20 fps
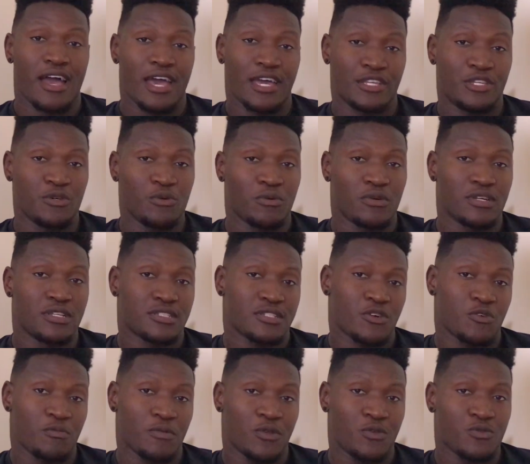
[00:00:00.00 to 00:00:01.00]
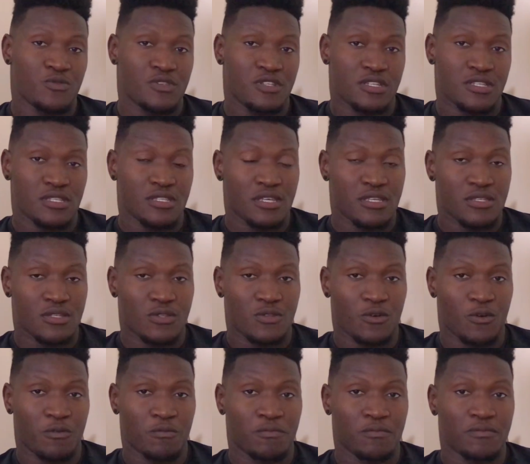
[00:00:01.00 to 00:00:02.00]
I don't want a woman who just stays at
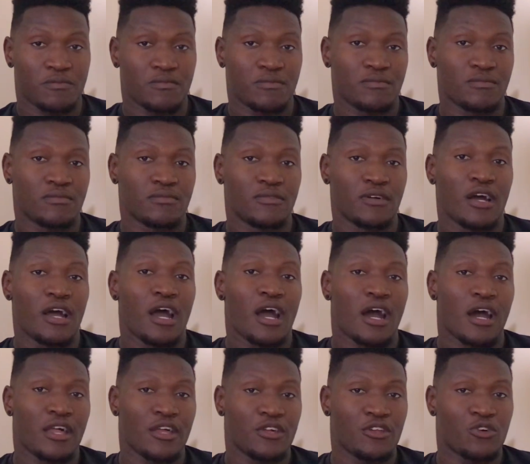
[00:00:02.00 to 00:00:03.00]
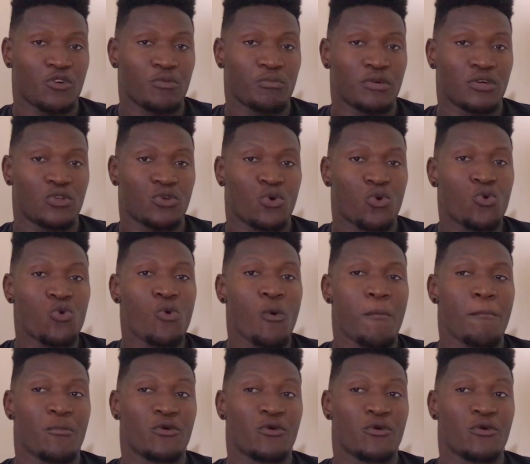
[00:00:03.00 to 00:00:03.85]
home. I need a woman who